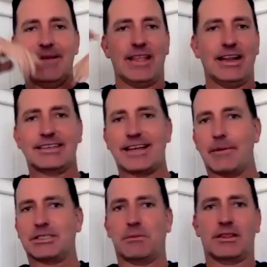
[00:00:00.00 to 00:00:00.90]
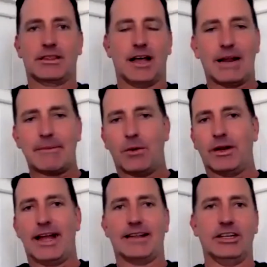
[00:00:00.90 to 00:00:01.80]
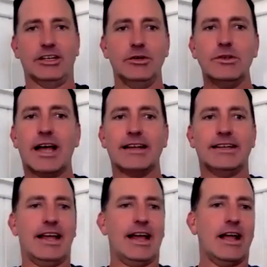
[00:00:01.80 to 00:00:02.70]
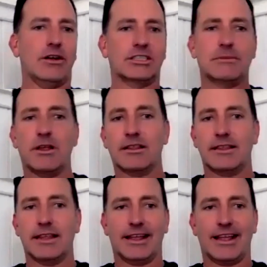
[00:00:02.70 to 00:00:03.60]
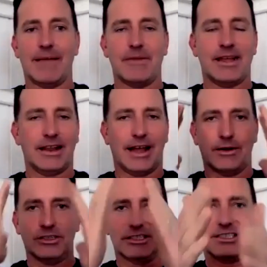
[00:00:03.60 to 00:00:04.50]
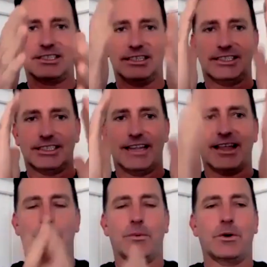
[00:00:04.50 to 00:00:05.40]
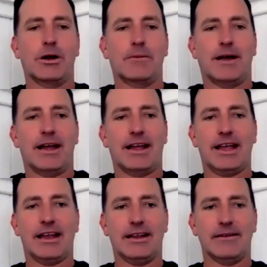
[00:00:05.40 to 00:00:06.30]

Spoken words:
Anytime some thought about what I had to do that day or some other thing came in, I would just say that word in my head.